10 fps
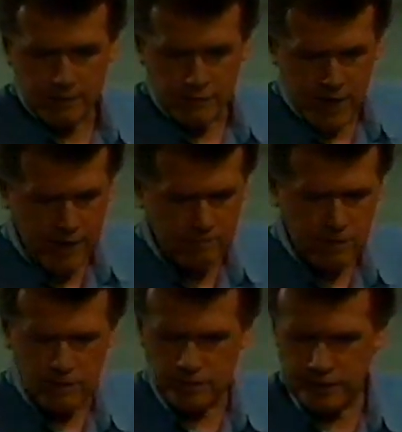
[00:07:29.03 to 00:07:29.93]
dragon
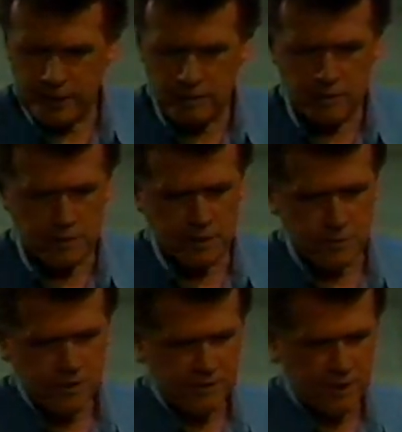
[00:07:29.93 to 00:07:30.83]
bone and the emerald in his
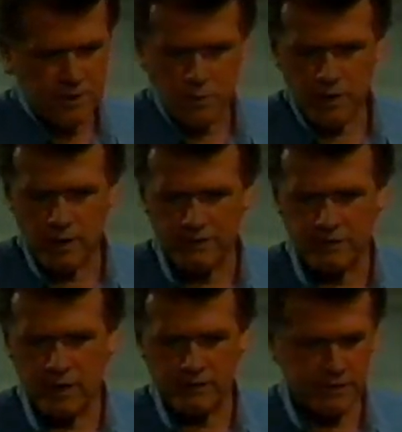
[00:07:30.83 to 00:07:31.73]
briefcase when he left
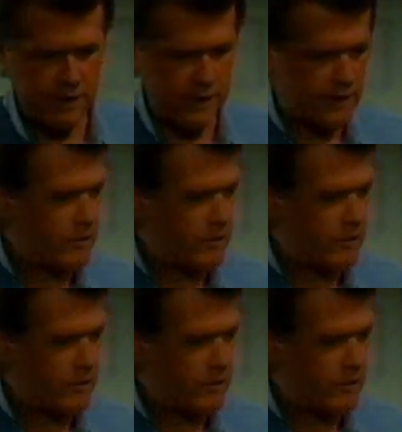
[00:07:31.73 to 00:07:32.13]
the Aphrodite.